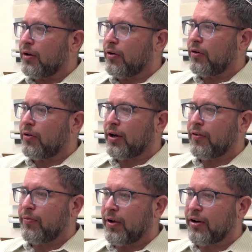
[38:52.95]
who
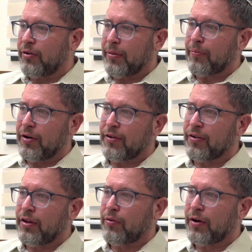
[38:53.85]
I've actually met
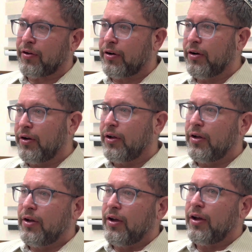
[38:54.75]
previously through other
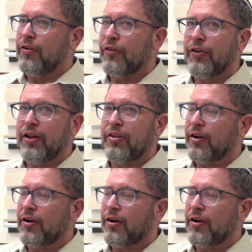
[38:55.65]
interfaith